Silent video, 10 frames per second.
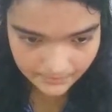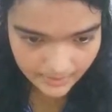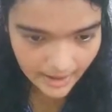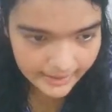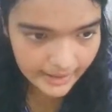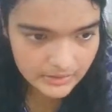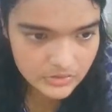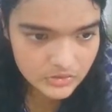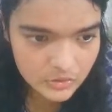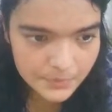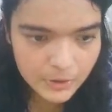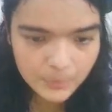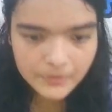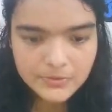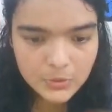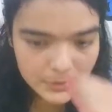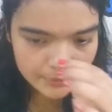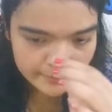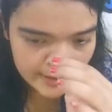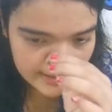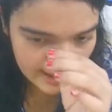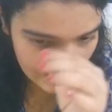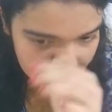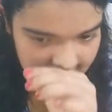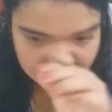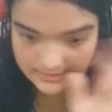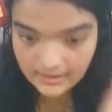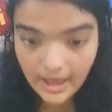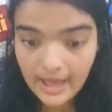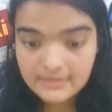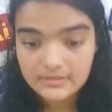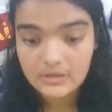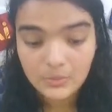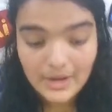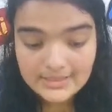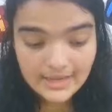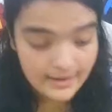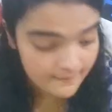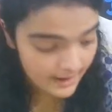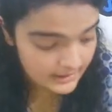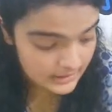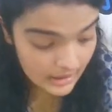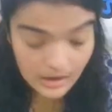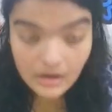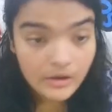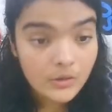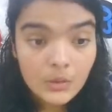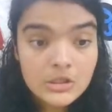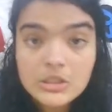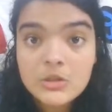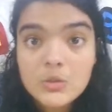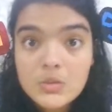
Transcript: Again, super duper fun as a UI design effect. You can just use